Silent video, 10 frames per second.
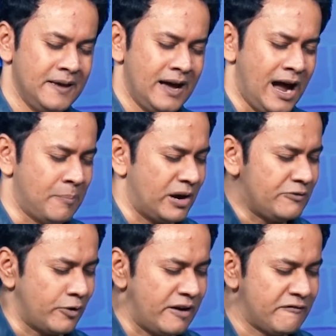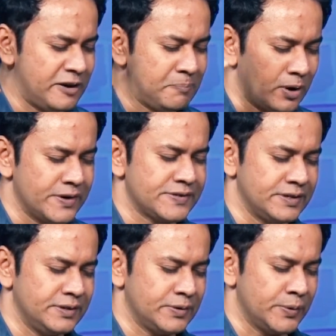I pray for every
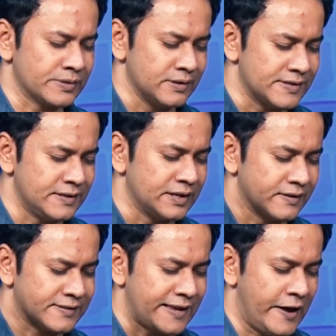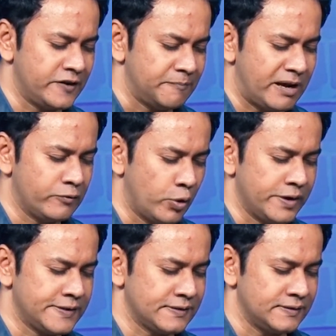person who is listening to the sound of my
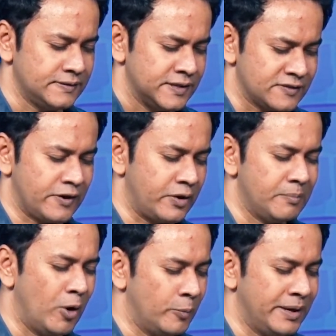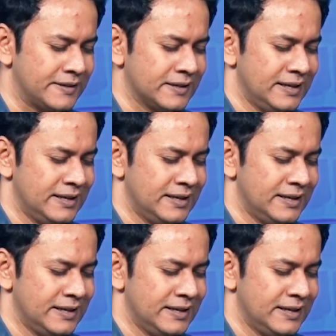voice this very moment